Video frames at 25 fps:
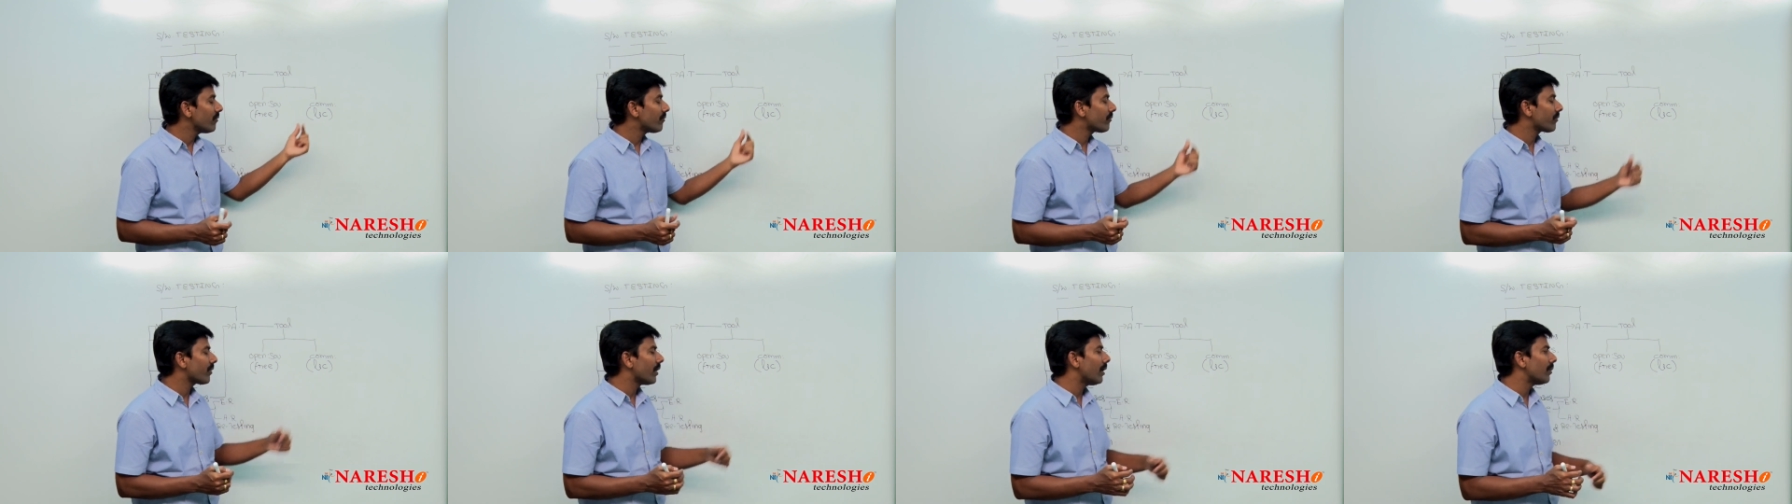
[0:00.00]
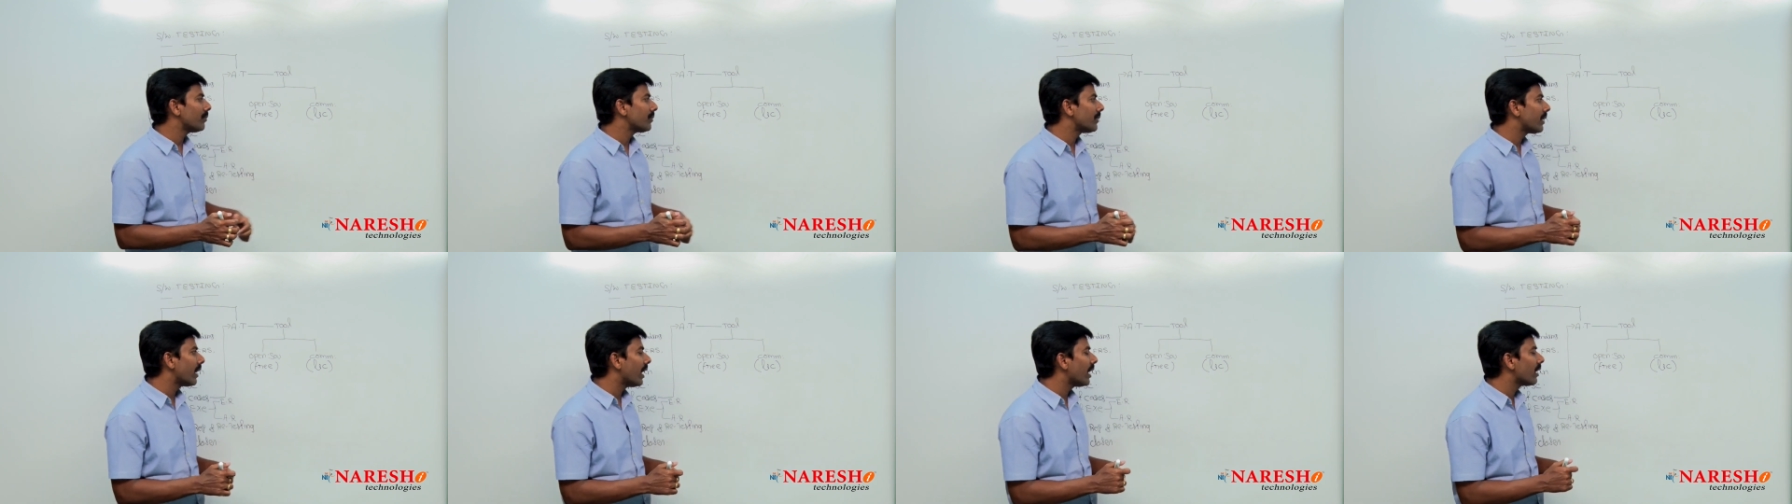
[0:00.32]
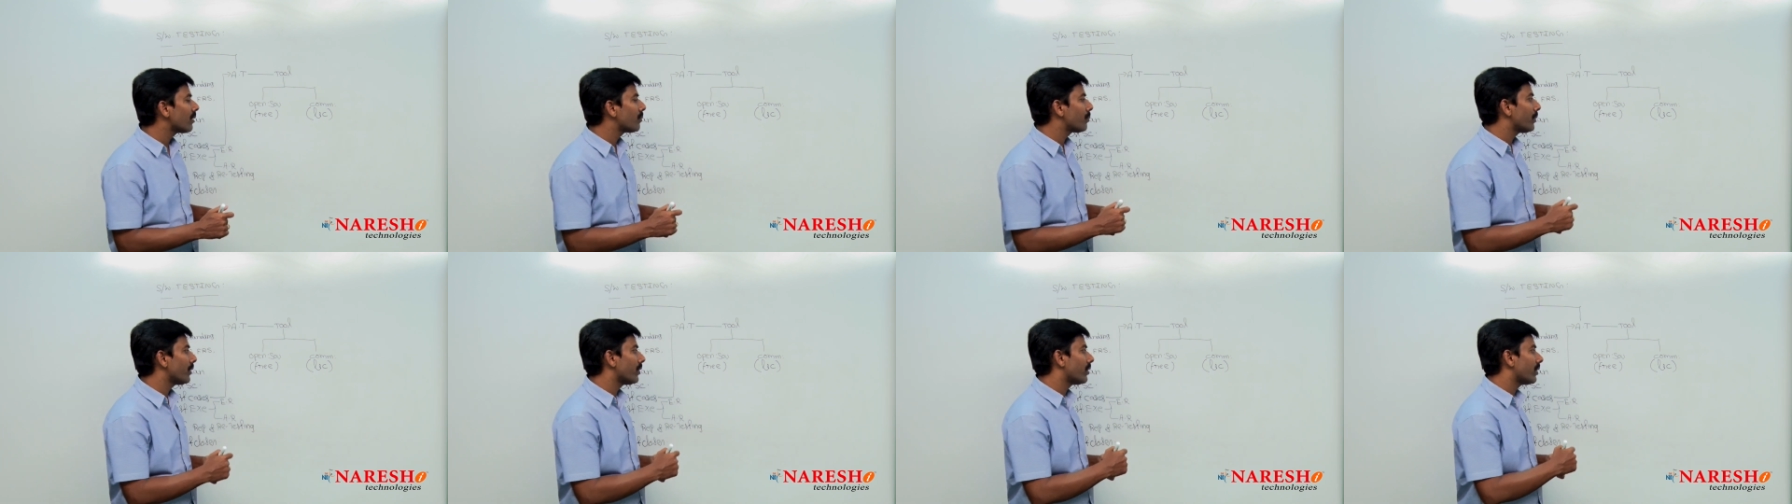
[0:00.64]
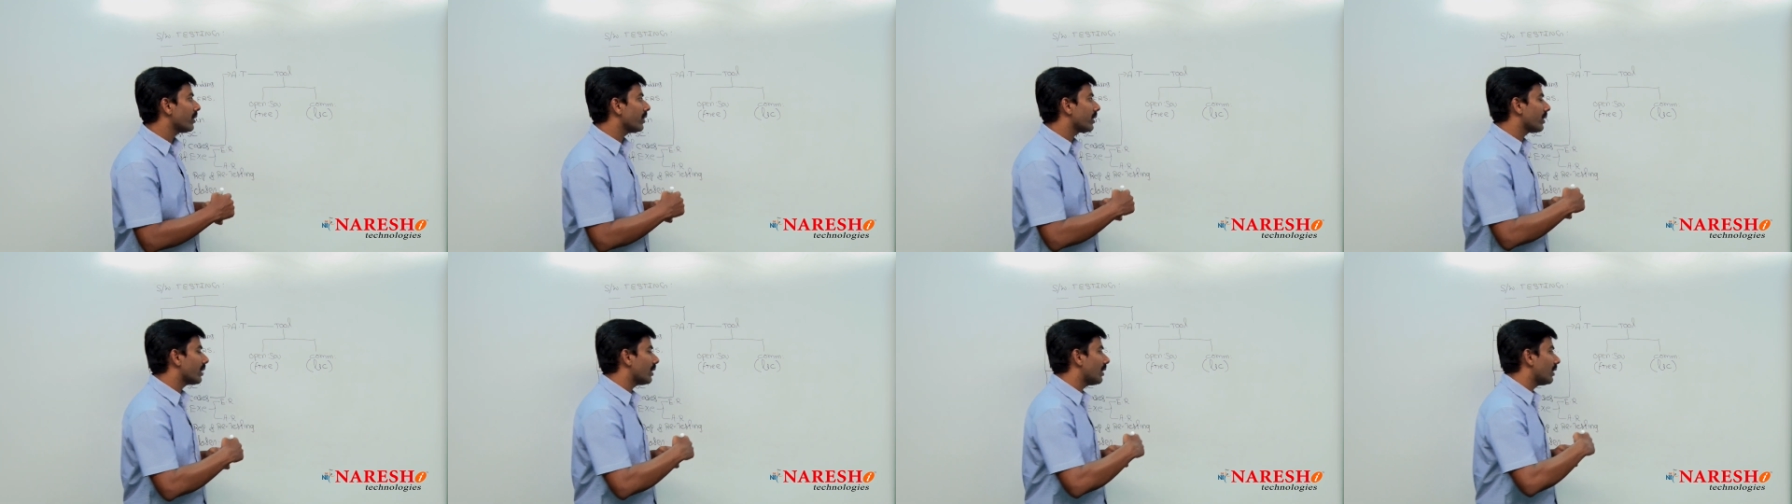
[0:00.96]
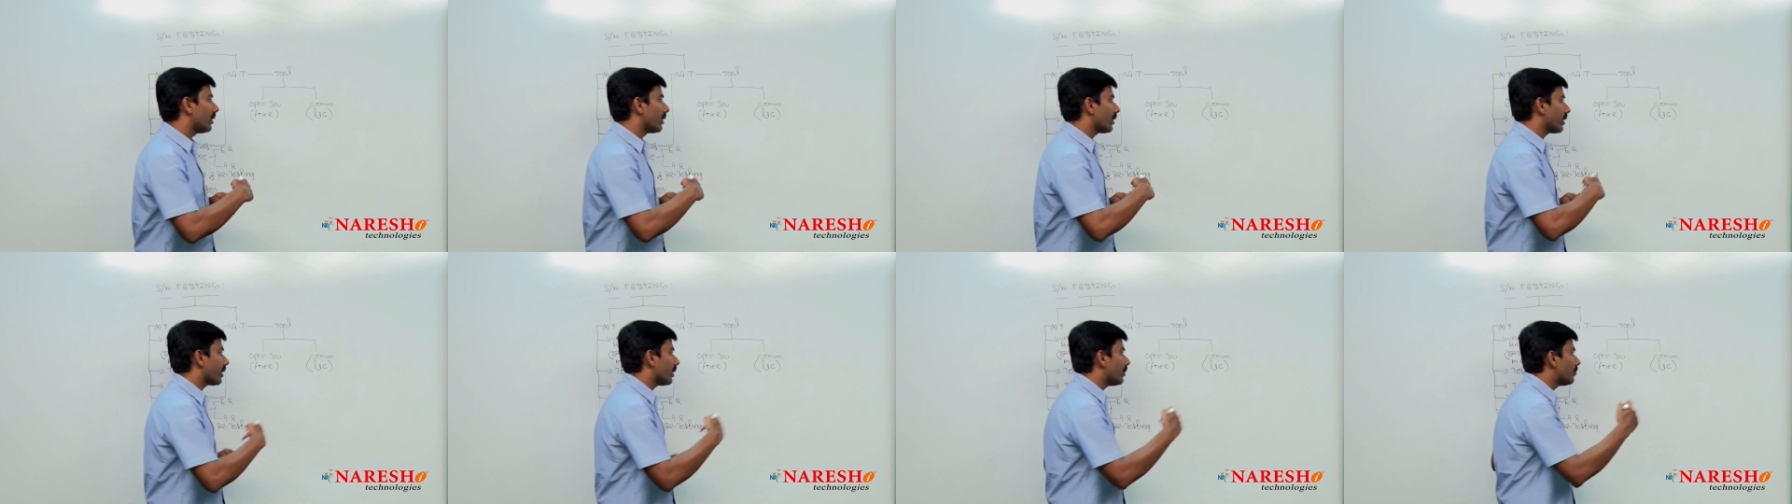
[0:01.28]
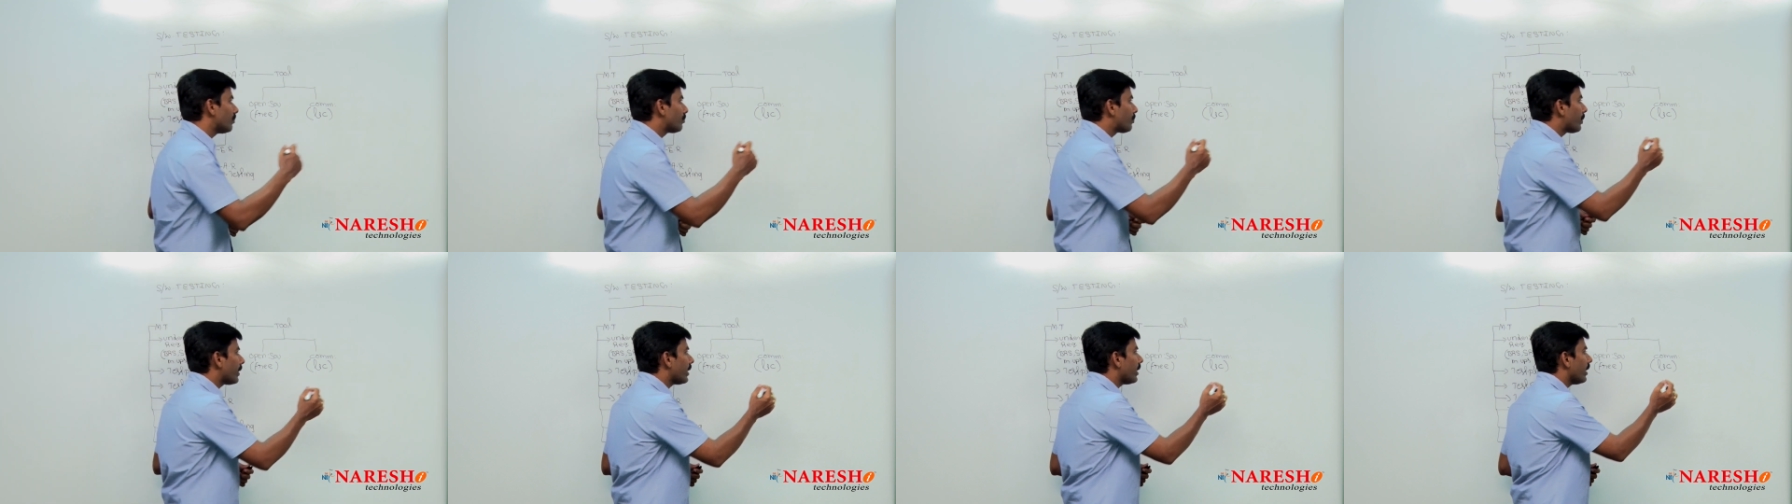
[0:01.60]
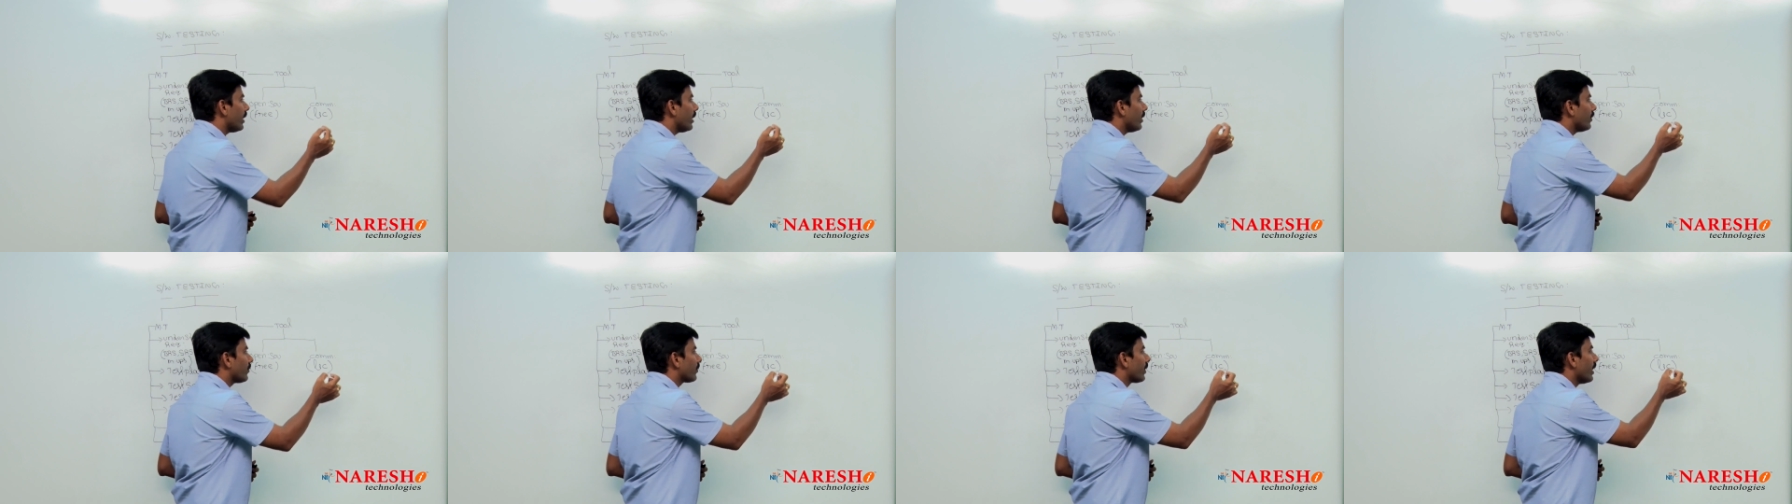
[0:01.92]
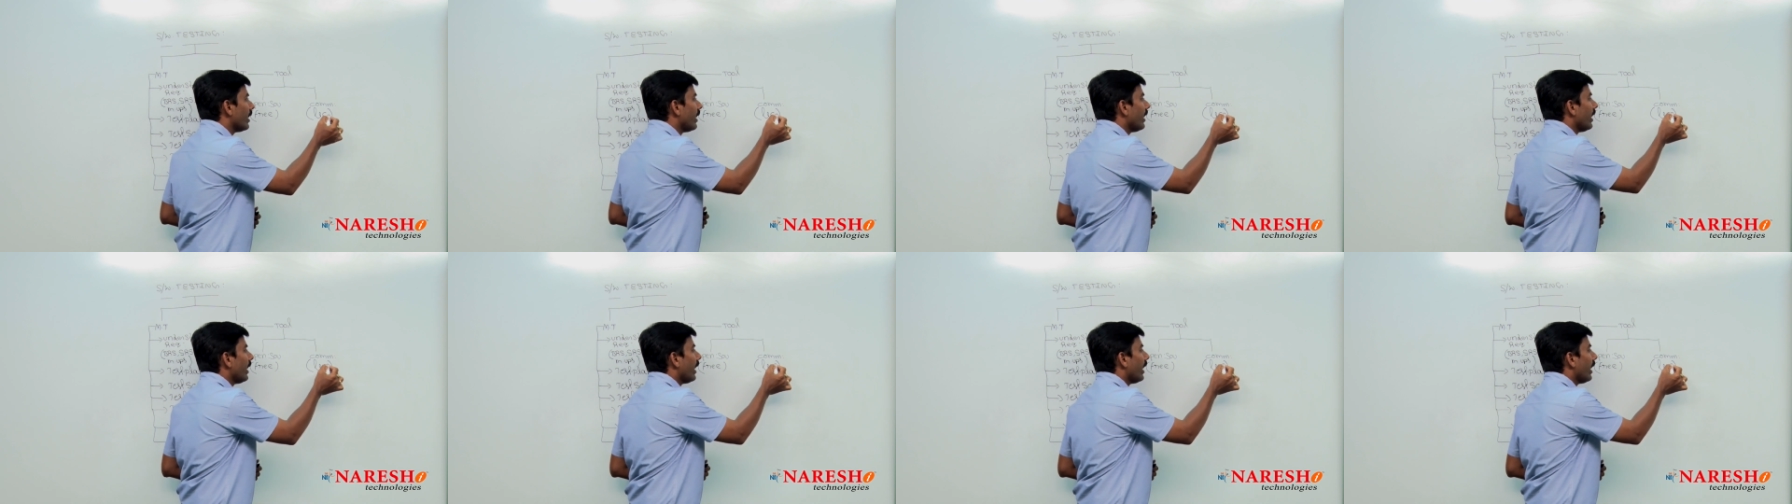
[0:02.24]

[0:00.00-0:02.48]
from that particular companies